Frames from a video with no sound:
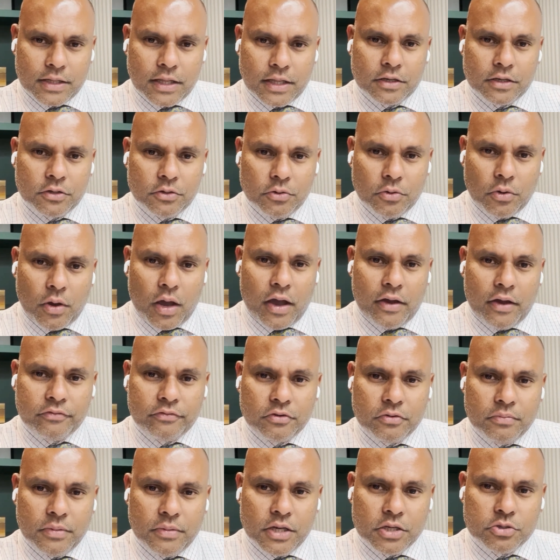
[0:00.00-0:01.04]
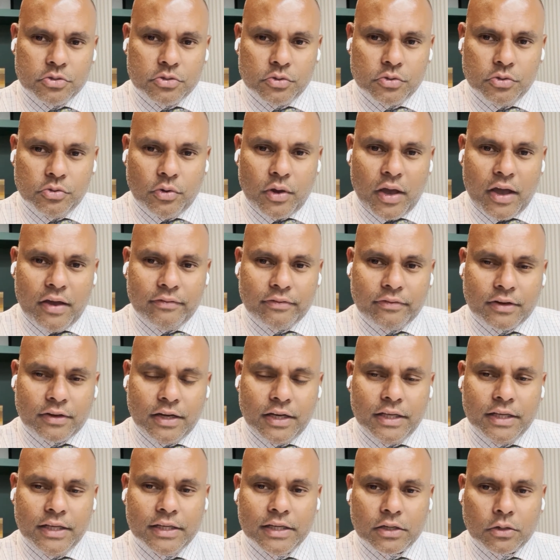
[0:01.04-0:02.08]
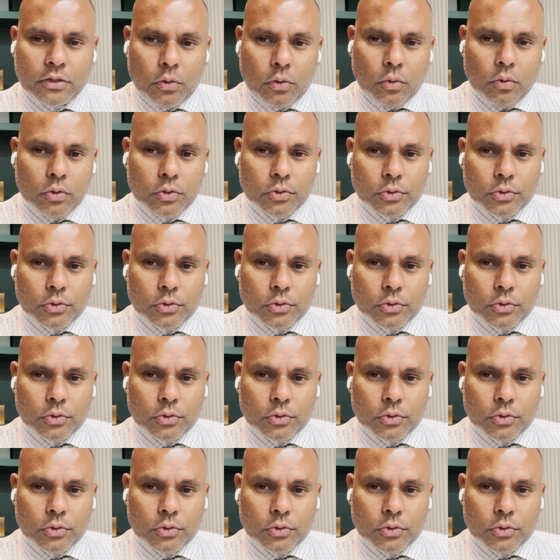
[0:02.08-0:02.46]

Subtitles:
that you have to make sure you have clear call